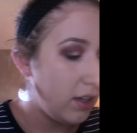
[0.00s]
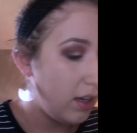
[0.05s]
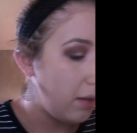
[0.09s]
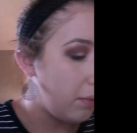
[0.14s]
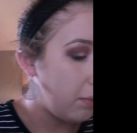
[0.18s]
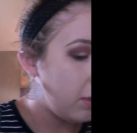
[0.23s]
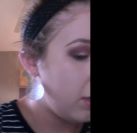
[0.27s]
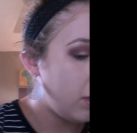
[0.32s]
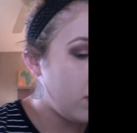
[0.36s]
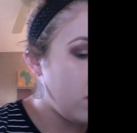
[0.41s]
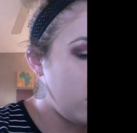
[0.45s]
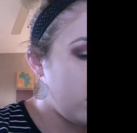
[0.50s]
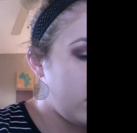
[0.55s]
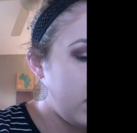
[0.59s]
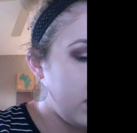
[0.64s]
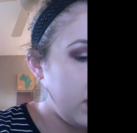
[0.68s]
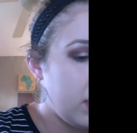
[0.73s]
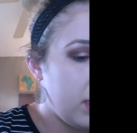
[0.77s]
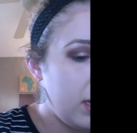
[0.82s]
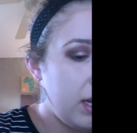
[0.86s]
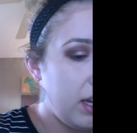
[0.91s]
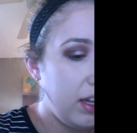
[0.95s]
I'm gonna go in
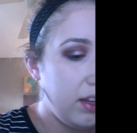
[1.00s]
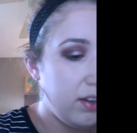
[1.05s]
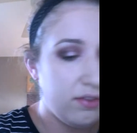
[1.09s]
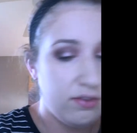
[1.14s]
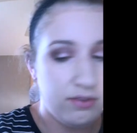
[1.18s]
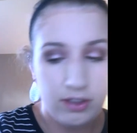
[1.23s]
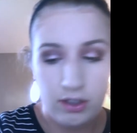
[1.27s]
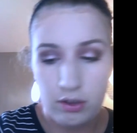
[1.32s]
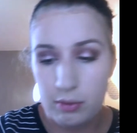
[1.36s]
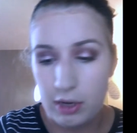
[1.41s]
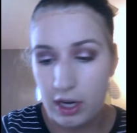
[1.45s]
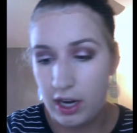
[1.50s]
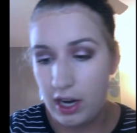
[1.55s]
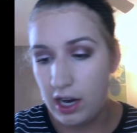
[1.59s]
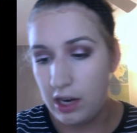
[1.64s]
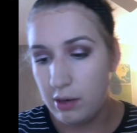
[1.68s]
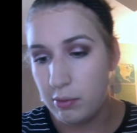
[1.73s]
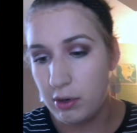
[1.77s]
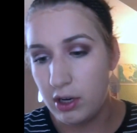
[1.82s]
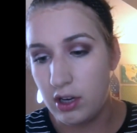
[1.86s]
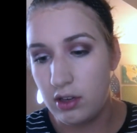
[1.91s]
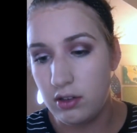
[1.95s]
and fill my
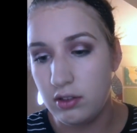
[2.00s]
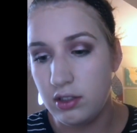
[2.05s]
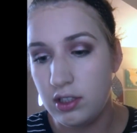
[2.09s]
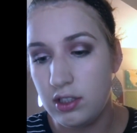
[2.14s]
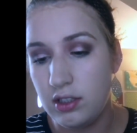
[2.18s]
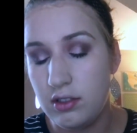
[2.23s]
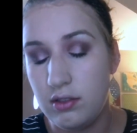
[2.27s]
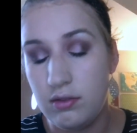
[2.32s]
eyebrows.